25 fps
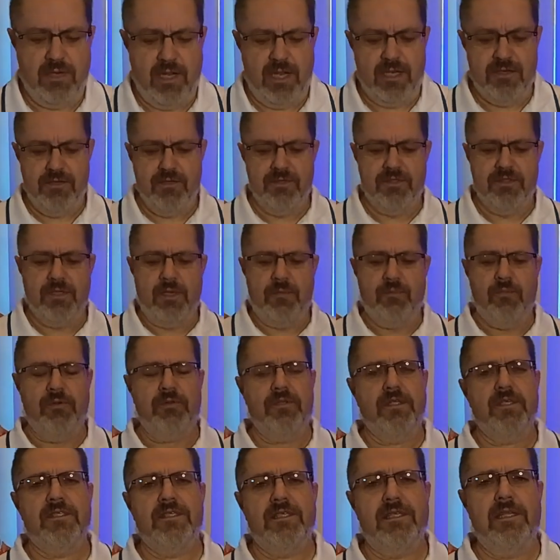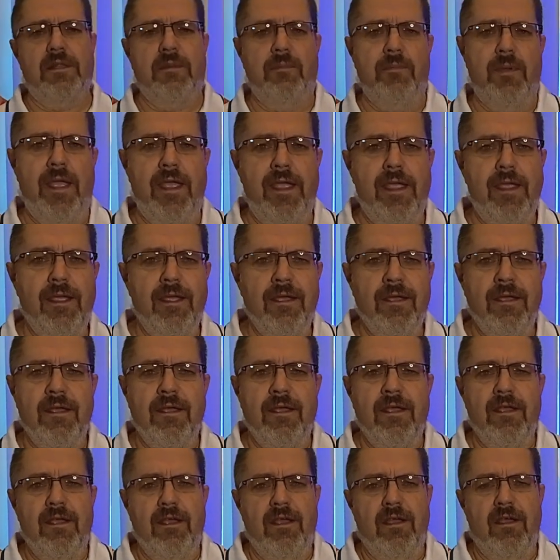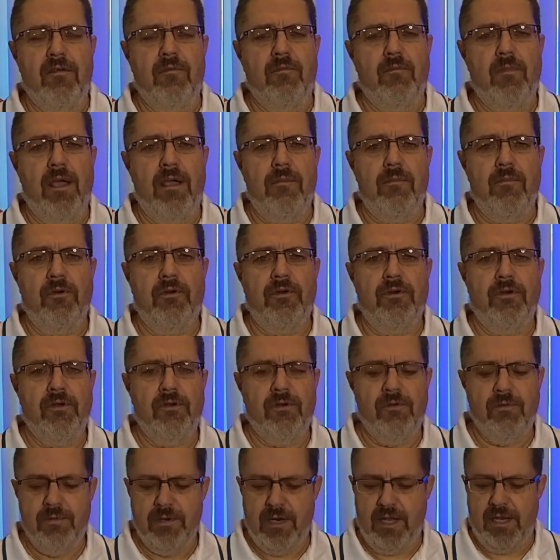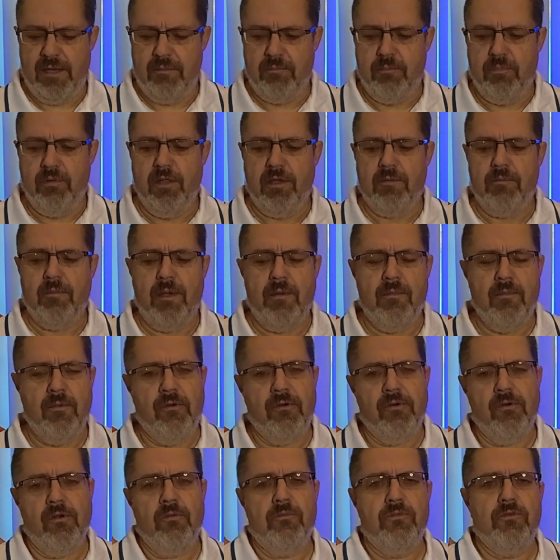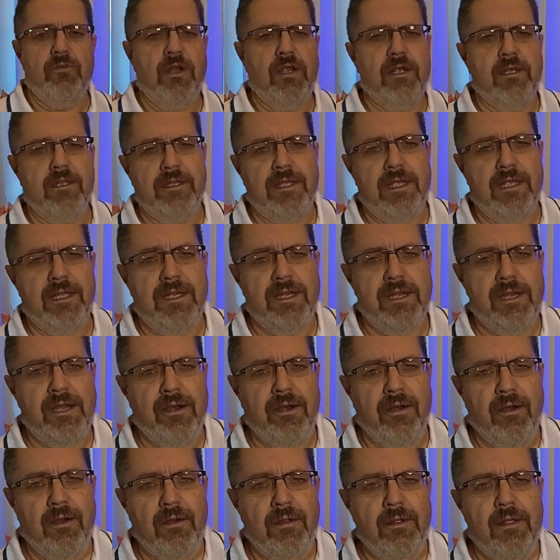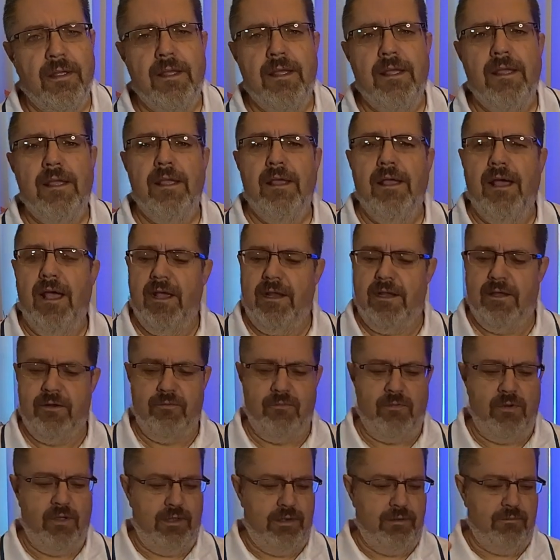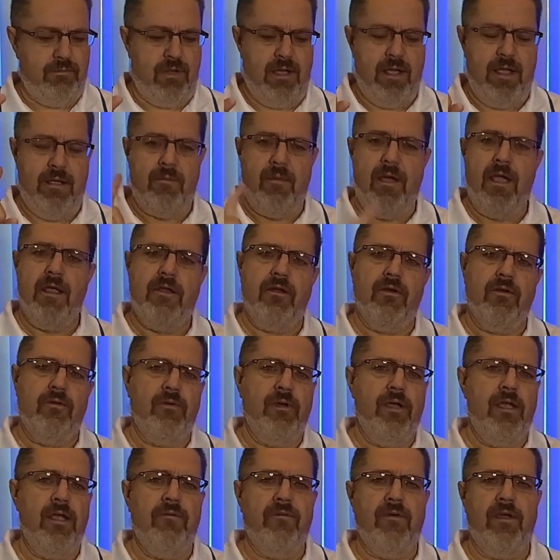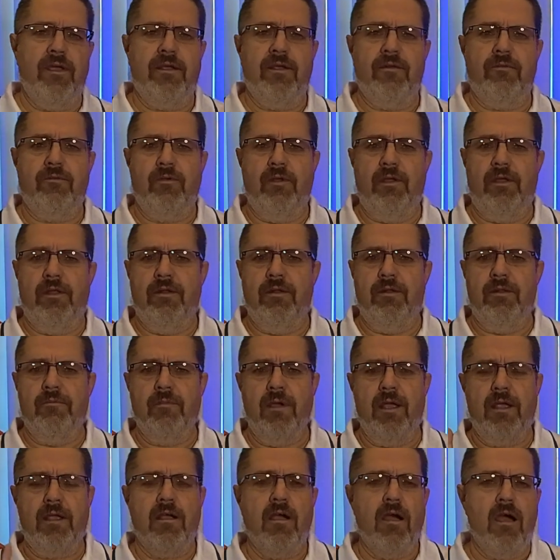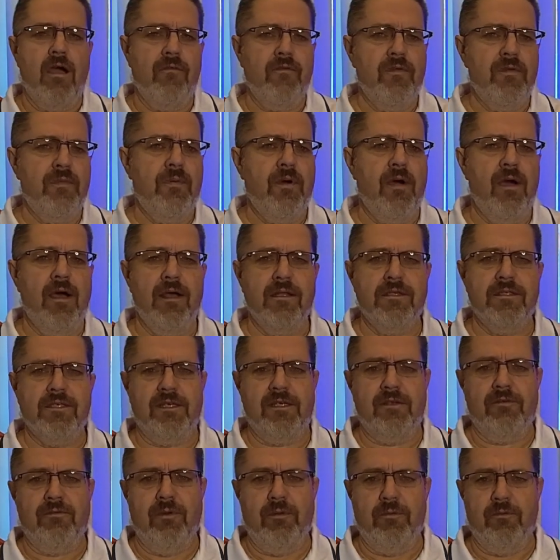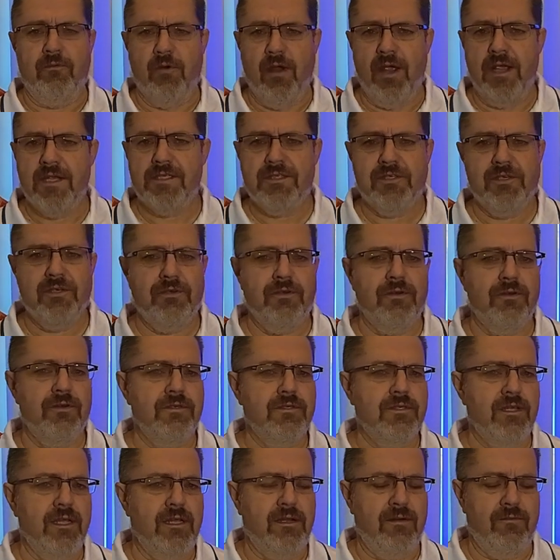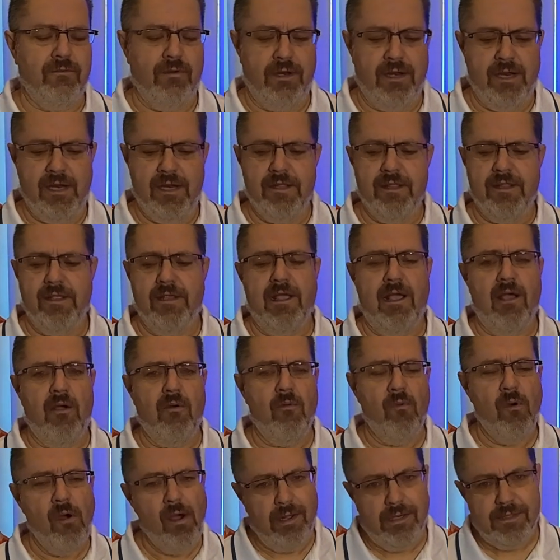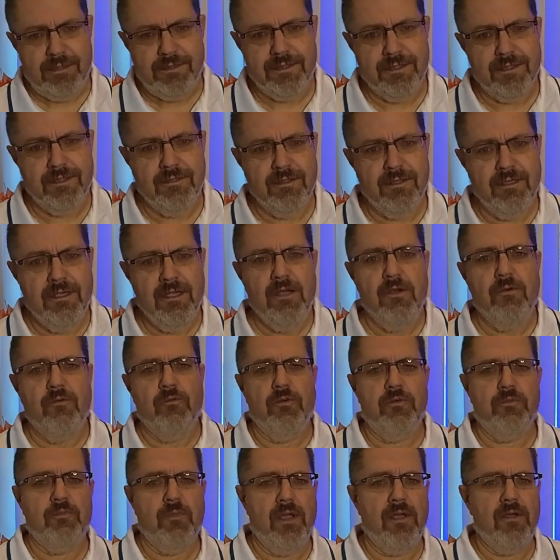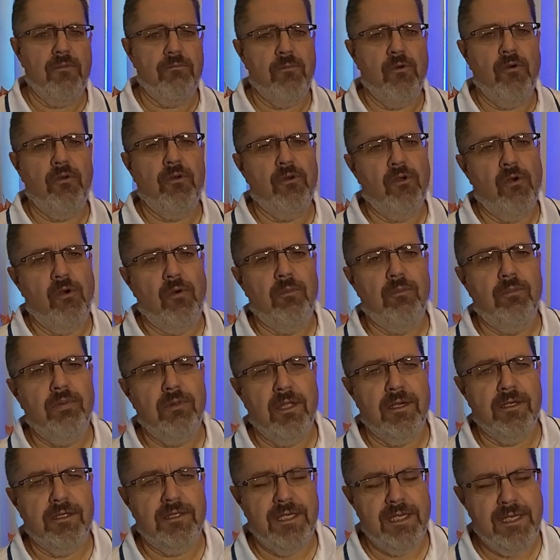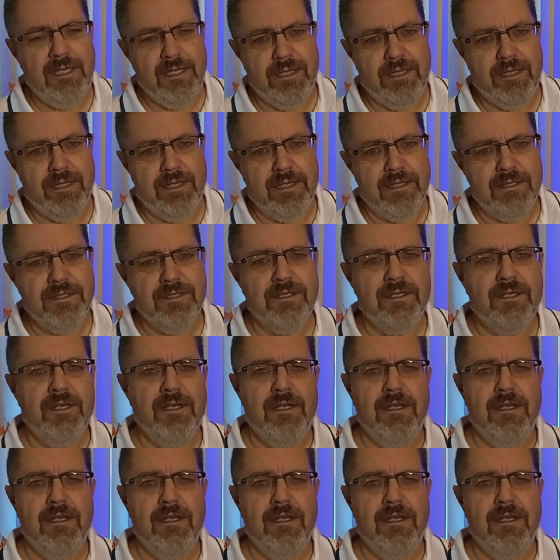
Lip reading: I do is I put this in the bay of my motorhome, and I can plug my motorhome directly into here. I can run my microwave, I can run my coffee pots, I can run rice cookers, I can run anything I want with my motorhome plugged into this.